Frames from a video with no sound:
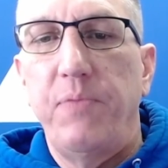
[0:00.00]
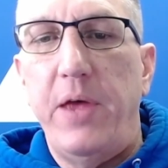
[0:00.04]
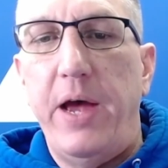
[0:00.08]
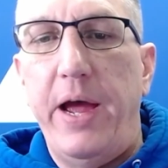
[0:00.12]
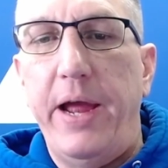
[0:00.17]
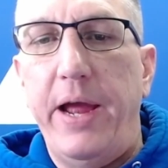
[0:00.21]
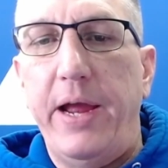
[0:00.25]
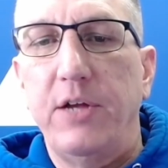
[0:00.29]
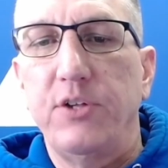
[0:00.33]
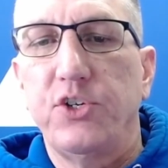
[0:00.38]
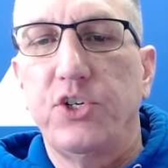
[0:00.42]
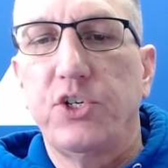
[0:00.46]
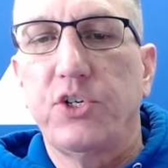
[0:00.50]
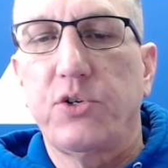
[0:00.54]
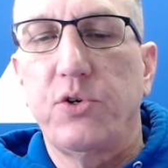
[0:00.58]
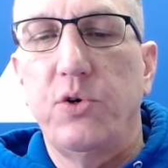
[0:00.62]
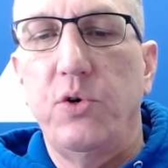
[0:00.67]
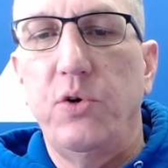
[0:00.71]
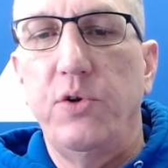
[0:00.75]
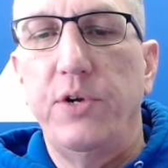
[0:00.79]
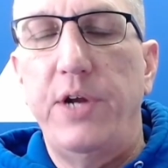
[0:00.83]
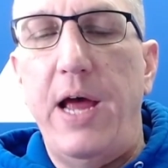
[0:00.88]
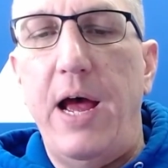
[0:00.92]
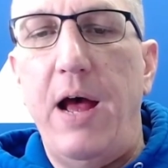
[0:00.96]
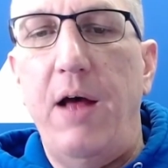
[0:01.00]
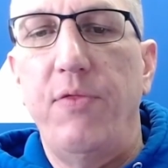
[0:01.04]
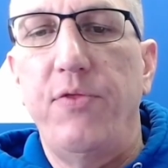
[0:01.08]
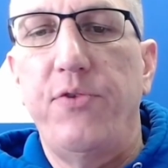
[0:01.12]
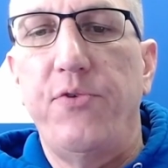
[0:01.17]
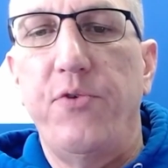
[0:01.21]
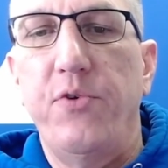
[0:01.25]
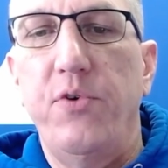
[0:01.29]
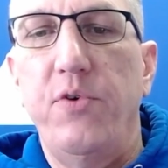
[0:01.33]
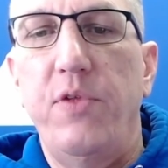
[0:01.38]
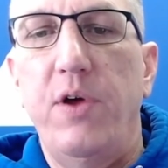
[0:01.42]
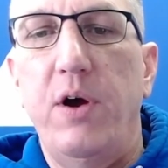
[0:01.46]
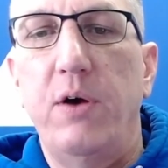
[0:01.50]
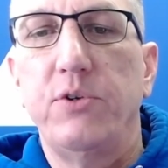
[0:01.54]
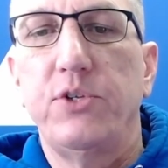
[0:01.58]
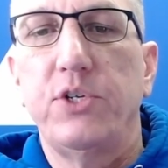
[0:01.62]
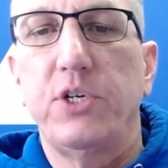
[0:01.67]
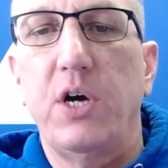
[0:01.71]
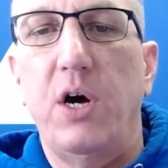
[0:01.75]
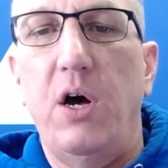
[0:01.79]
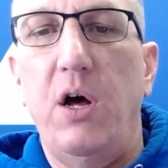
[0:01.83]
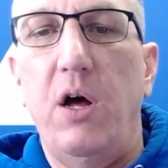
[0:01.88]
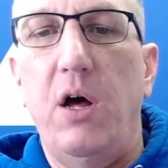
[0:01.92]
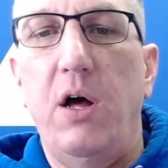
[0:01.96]
I can scroll down through those
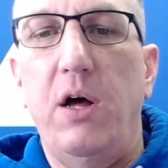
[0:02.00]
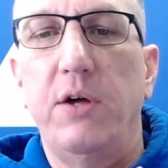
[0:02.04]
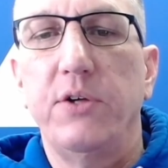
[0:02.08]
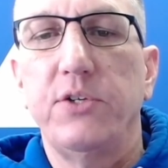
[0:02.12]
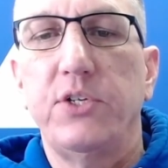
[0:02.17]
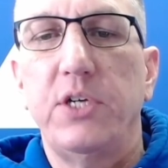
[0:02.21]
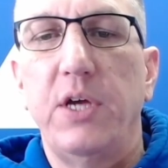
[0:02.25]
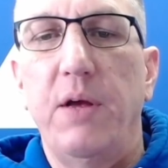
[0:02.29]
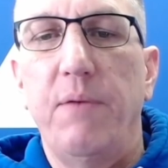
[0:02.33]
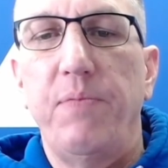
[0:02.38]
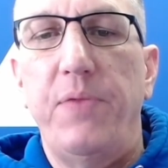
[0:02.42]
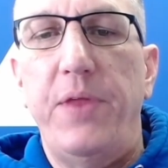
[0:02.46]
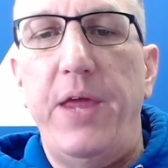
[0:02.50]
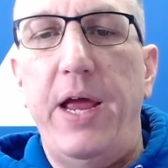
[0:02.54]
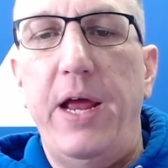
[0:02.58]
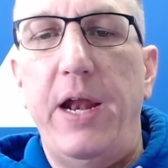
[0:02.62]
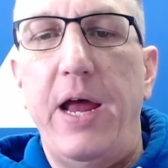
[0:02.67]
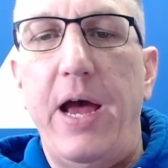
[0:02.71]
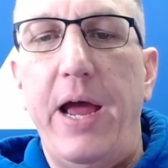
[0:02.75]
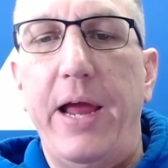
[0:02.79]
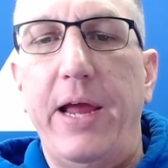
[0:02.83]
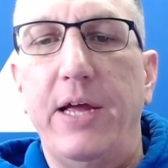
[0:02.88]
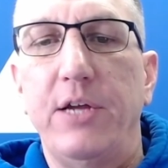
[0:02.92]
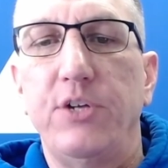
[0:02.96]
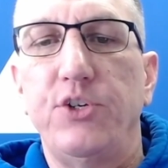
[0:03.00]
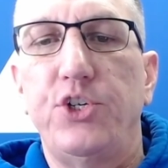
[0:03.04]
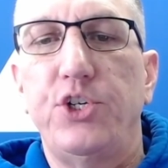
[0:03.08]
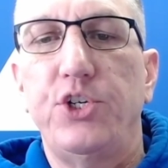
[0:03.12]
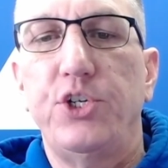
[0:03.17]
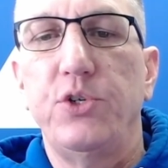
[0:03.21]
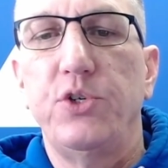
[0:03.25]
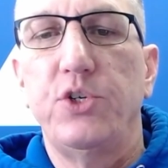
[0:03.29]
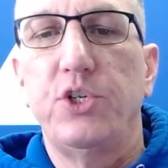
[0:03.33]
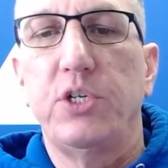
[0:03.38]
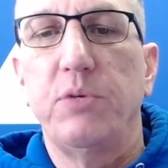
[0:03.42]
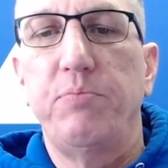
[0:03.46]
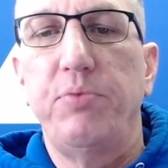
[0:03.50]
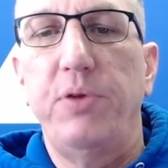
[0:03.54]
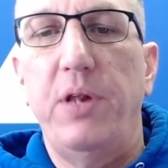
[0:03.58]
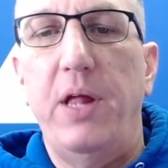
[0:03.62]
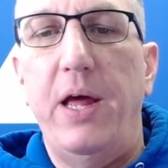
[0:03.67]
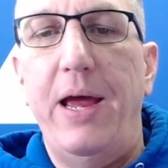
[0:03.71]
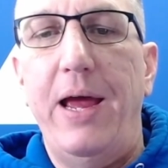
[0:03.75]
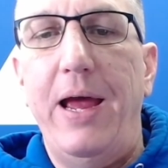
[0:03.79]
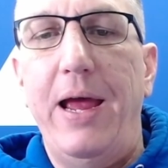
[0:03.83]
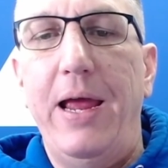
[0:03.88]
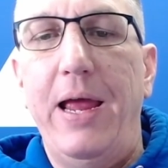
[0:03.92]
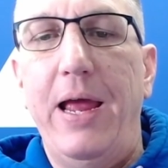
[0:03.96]
calls, and I can choose to
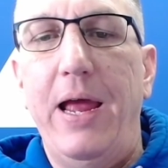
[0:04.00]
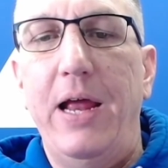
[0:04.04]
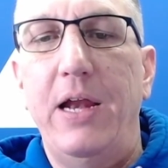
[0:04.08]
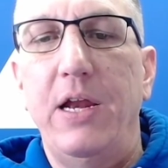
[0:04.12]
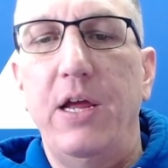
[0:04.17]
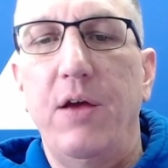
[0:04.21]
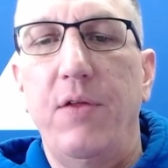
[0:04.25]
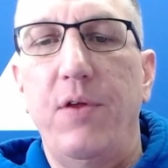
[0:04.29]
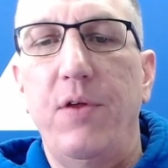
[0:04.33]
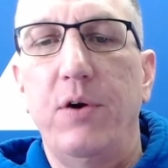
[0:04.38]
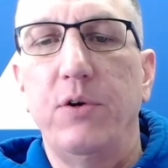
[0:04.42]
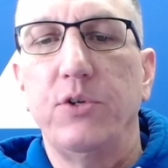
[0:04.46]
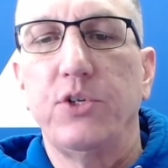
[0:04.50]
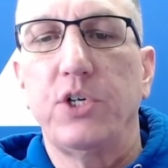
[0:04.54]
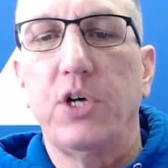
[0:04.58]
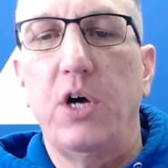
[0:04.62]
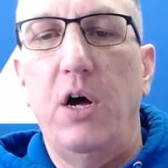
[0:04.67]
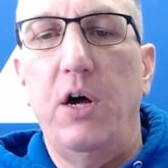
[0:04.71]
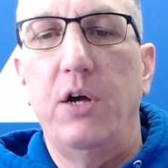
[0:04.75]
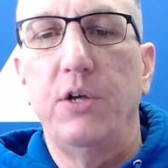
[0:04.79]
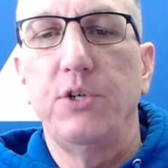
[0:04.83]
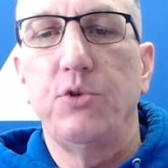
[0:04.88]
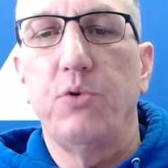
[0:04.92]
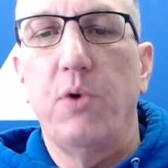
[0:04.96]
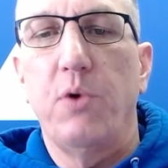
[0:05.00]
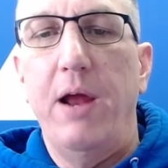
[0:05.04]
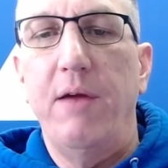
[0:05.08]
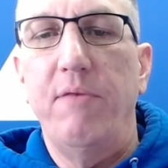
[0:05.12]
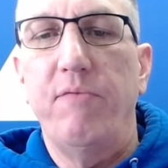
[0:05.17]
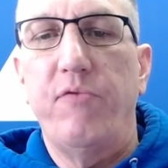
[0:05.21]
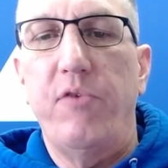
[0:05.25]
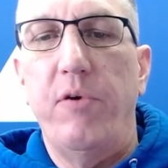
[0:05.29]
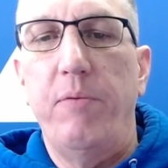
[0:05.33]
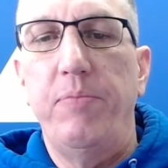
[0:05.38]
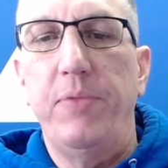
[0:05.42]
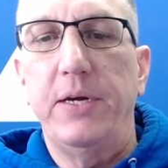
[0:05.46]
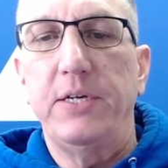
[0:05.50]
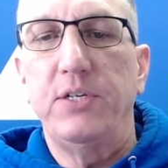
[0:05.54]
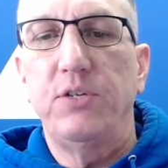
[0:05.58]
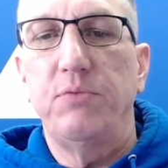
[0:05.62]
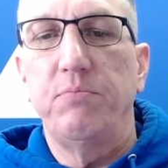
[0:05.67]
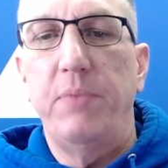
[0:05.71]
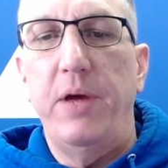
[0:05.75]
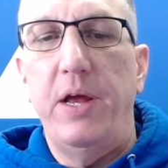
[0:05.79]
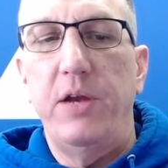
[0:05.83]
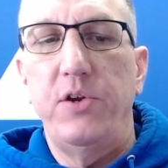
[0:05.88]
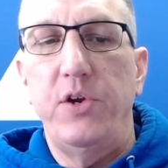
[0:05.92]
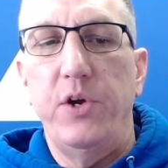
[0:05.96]
play any of those calls right from this
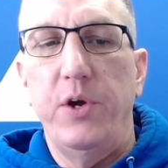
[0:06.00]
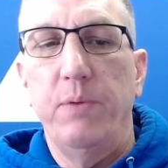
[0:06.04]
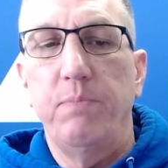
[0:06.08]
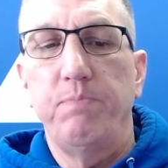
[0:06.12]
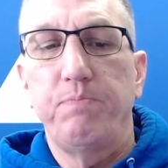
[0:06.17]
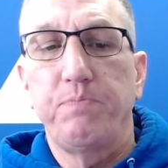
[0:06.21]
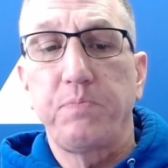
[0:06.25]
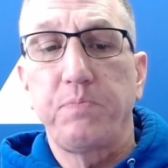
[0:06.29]
menu.